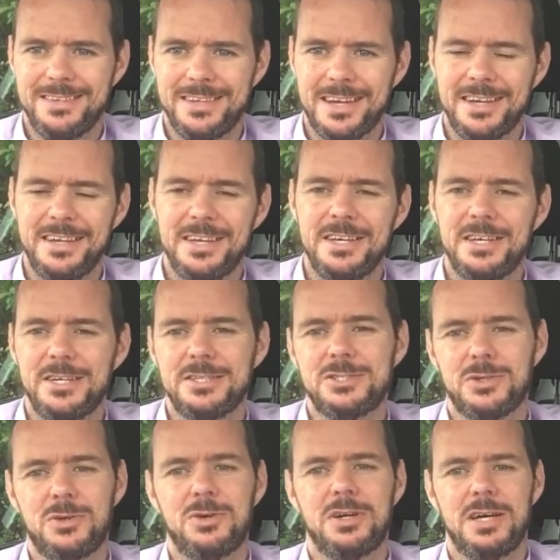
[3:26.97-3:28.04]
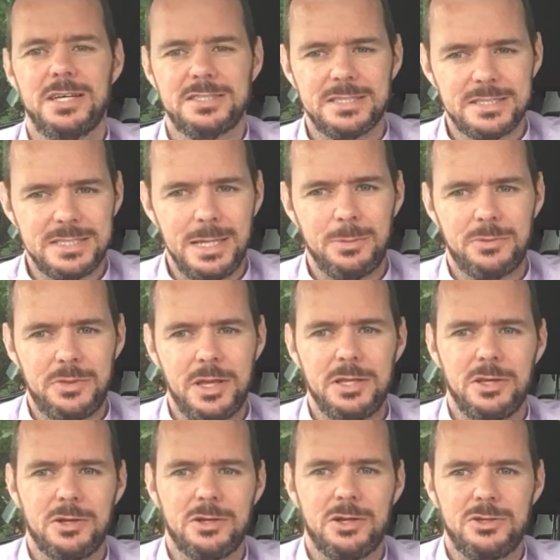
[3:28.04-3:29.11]
Yeah, so it's the same
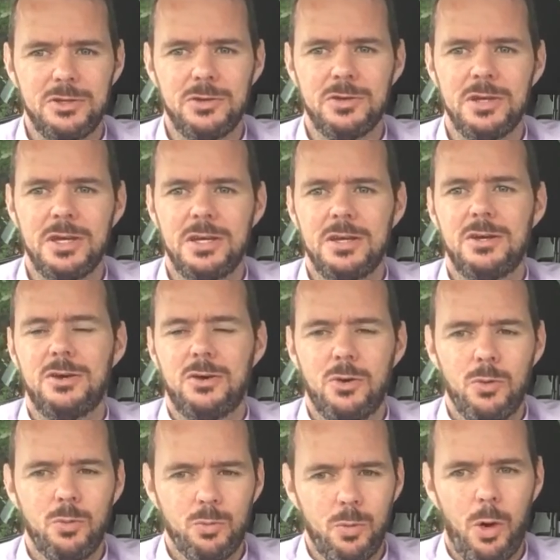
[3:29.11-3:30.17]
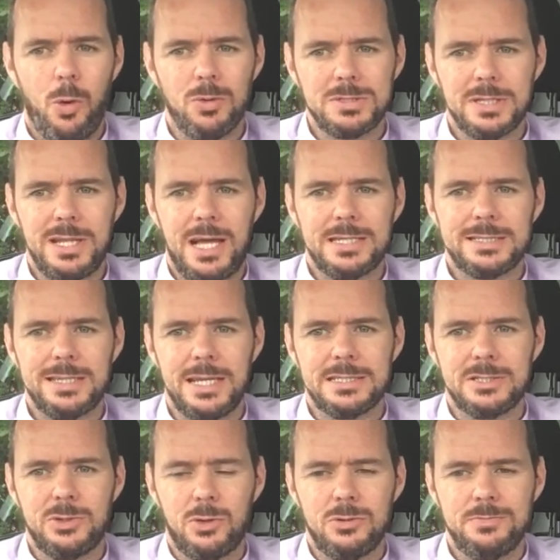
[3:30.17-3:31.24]
thing you're going to do. What was the last
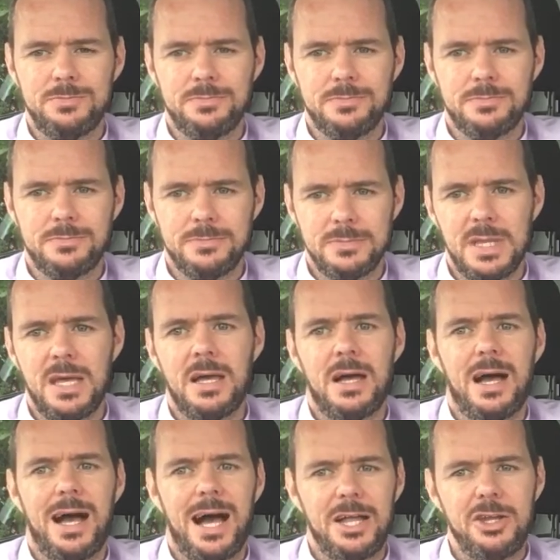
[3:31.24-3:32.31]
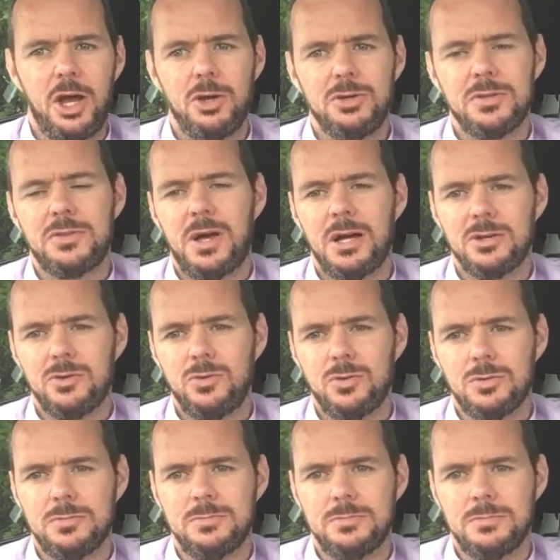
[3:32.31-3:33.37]
lesson on, and how did that
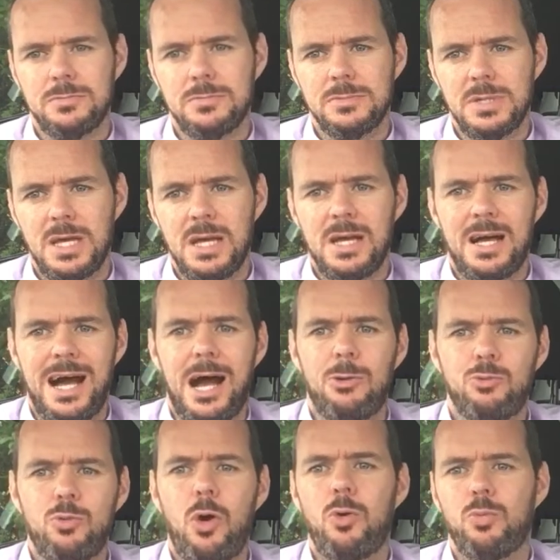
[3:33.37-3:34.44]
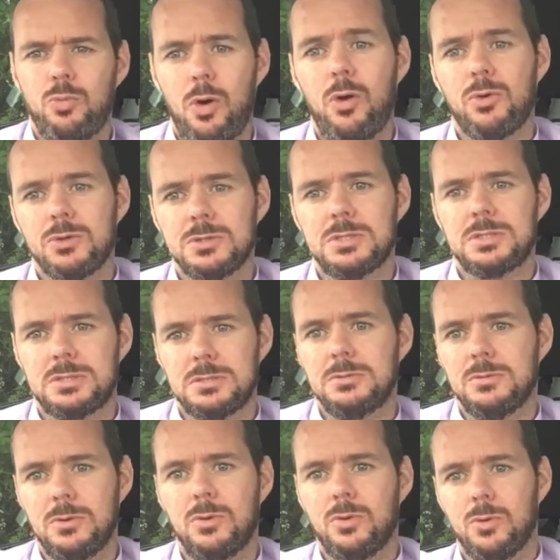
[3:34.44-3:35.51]
go? And what was
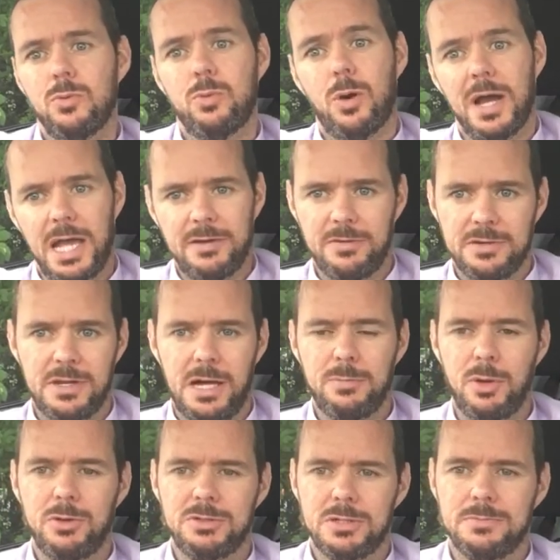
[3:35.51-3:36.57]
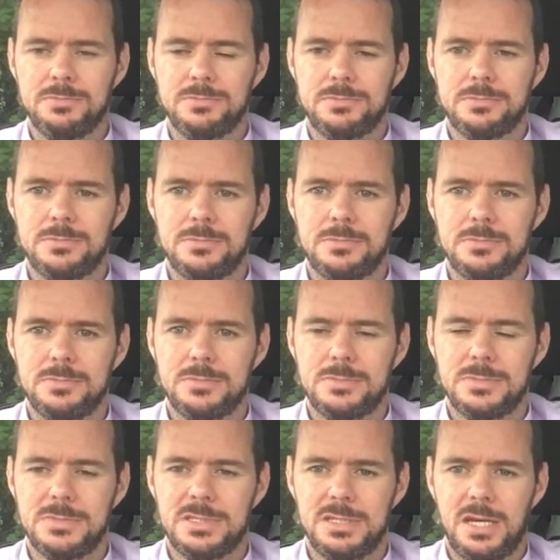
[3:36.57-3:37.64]
whatever about it?
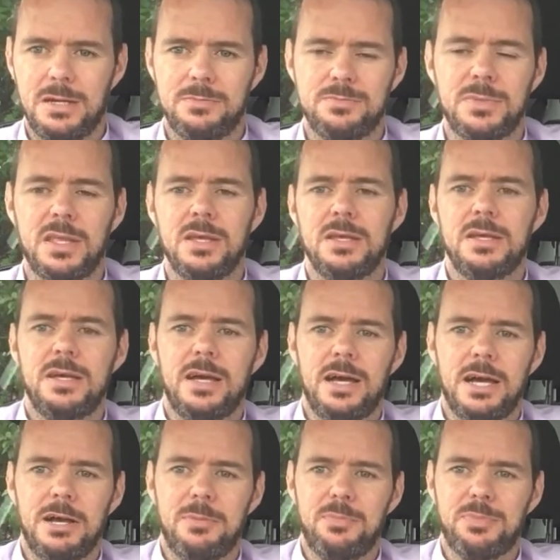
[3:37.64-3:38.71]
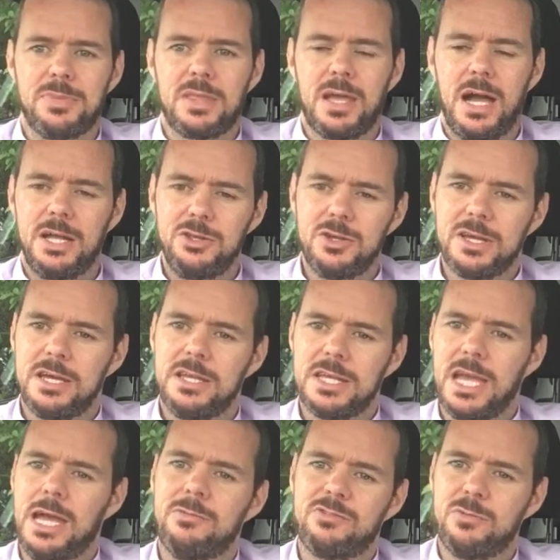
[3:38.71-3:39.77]
Yeah, and you're going to
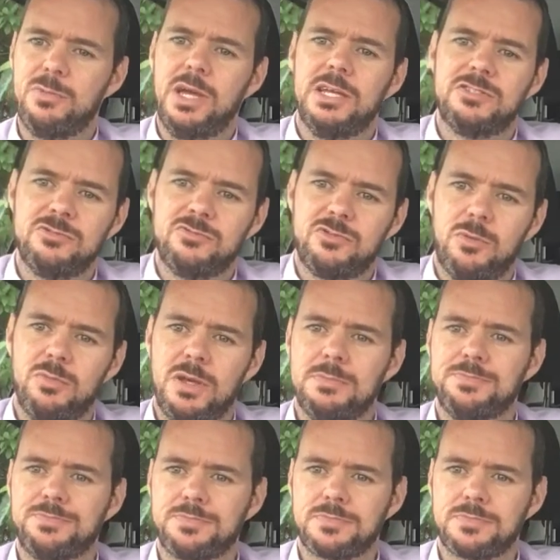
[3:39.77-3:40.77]
get information from them.